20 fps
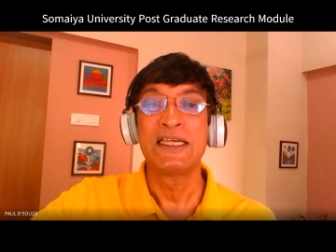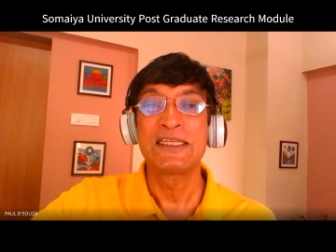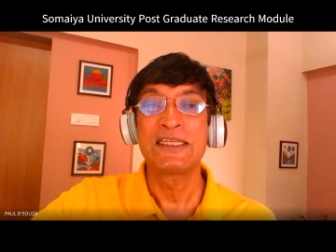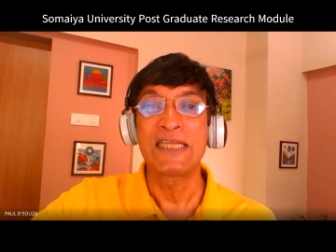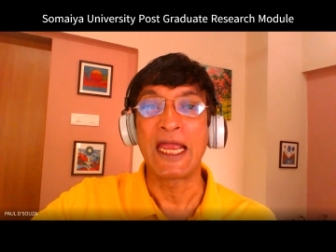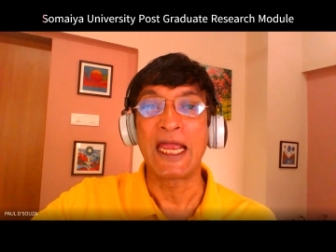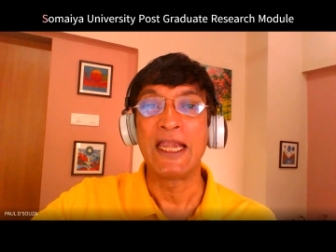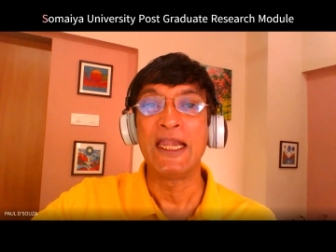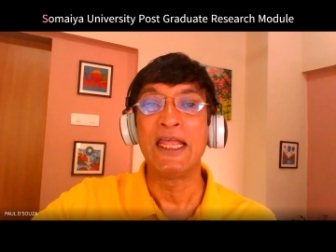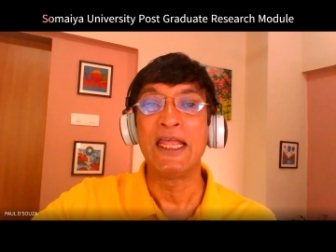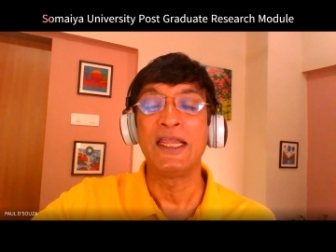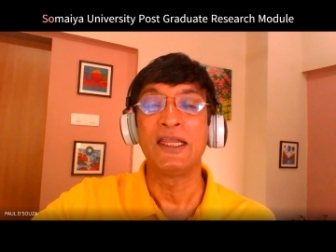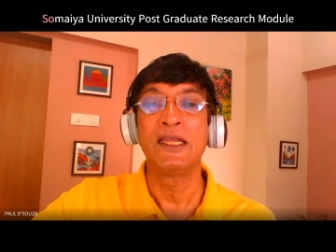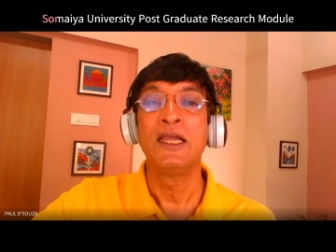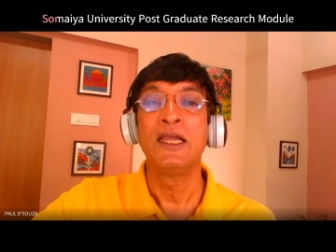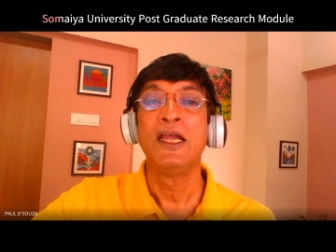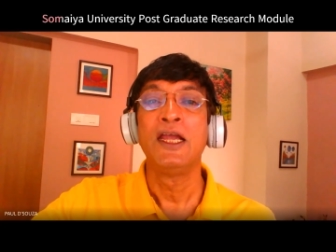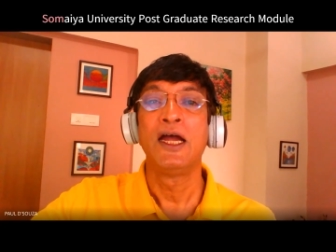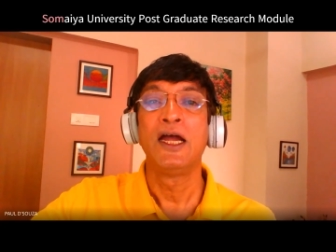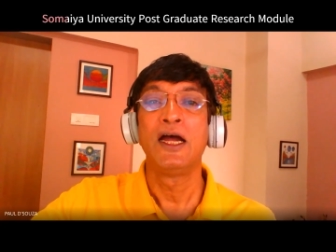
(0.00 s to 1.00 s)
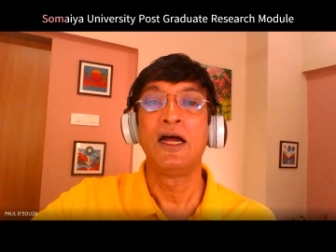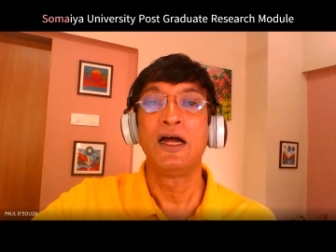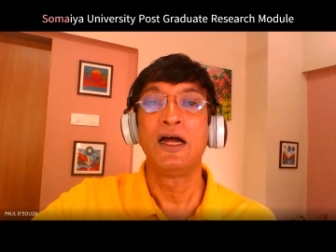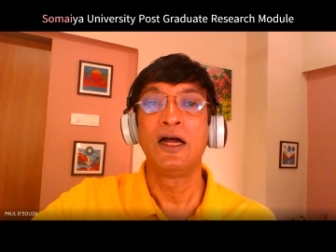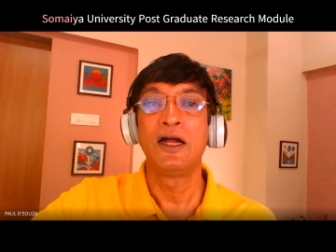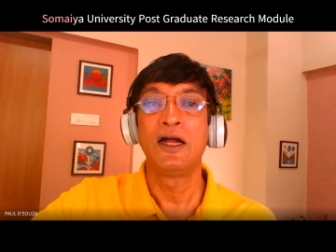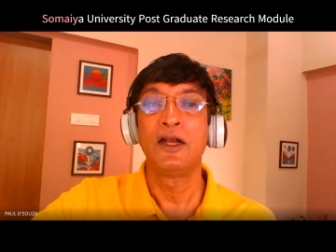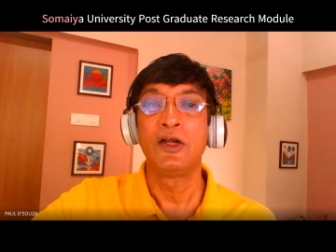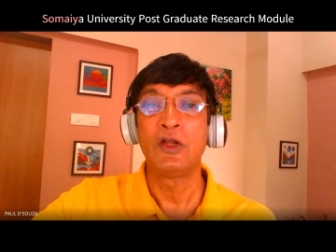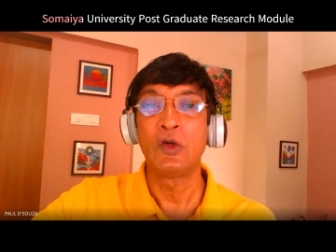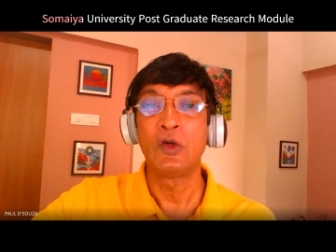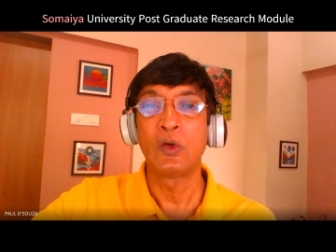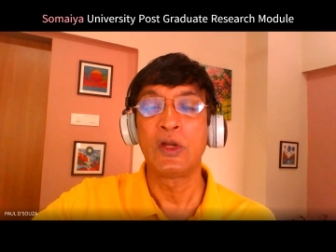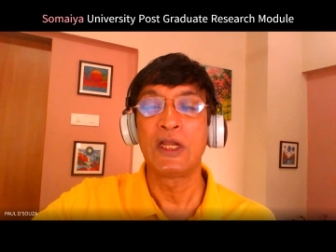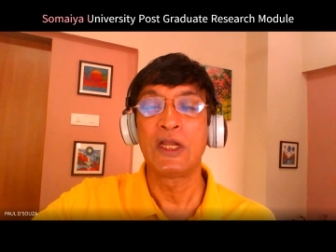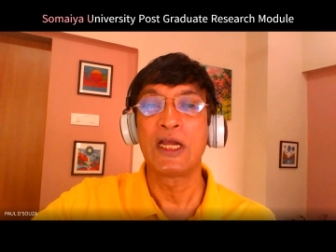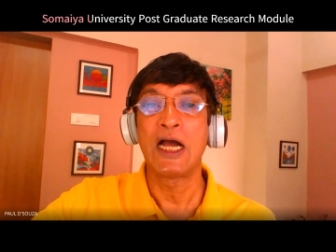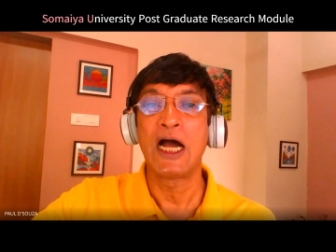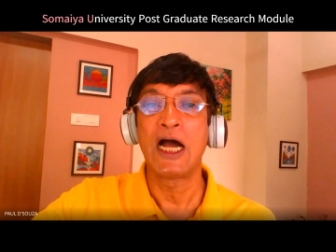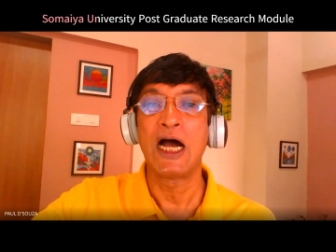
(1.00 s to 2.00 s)
standing
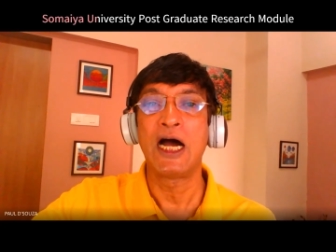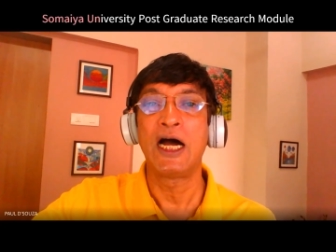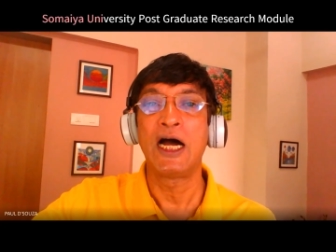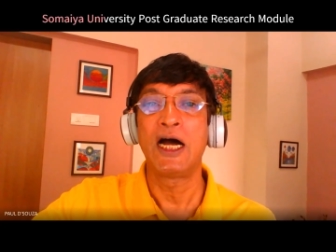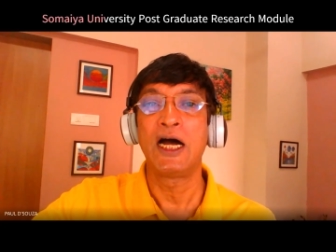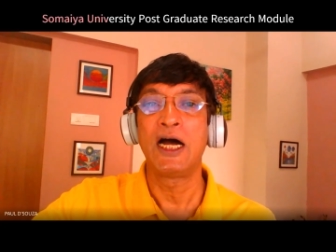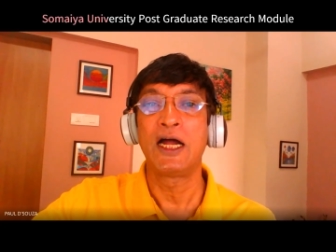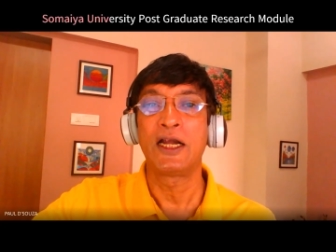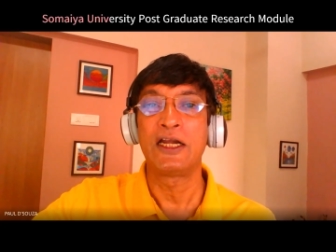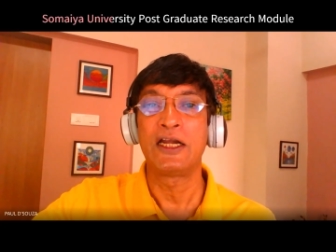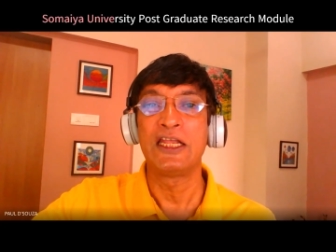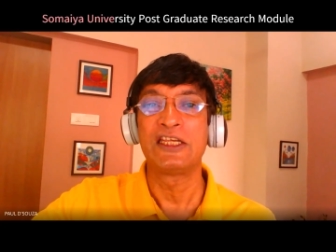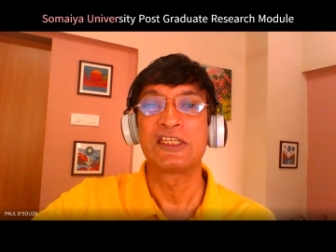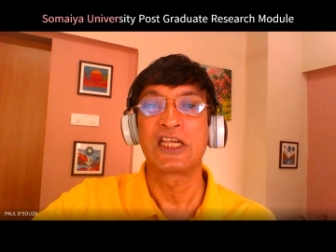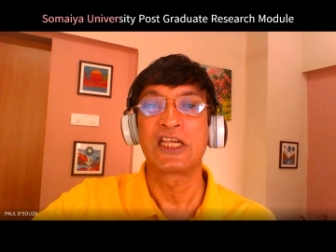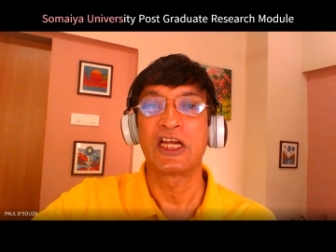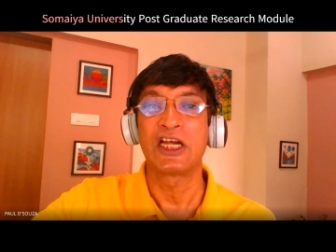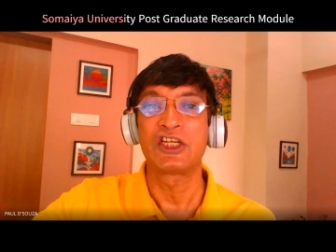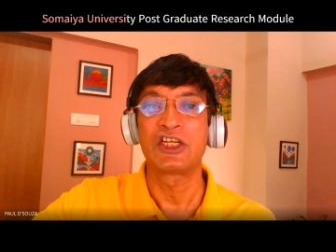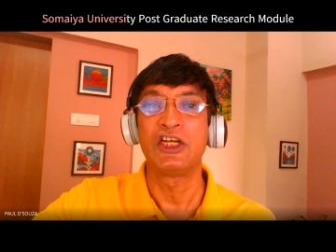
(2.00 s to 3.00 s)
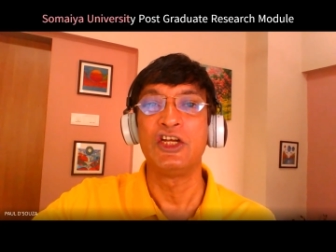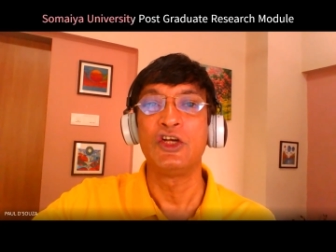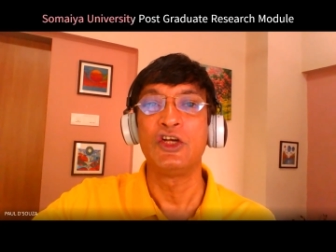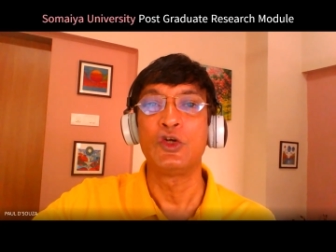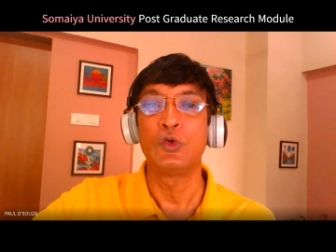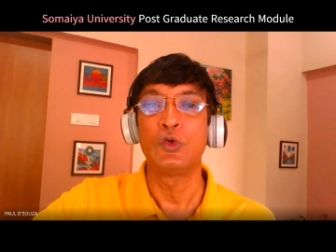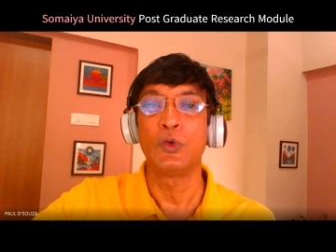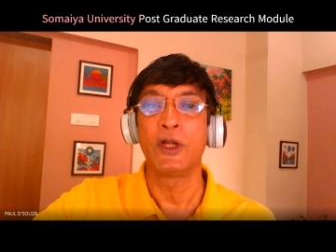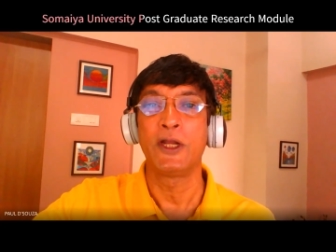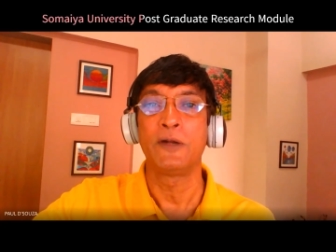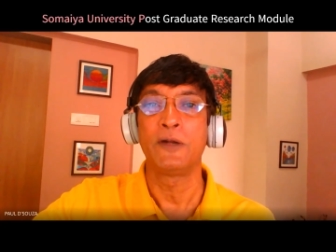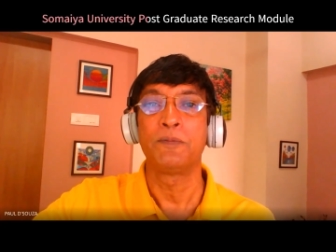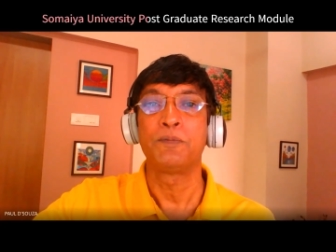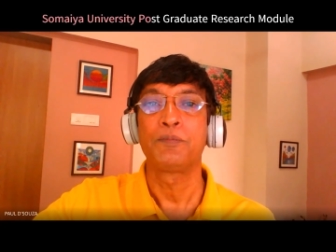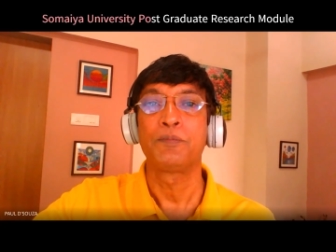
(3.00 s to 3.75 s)
during our discussion today.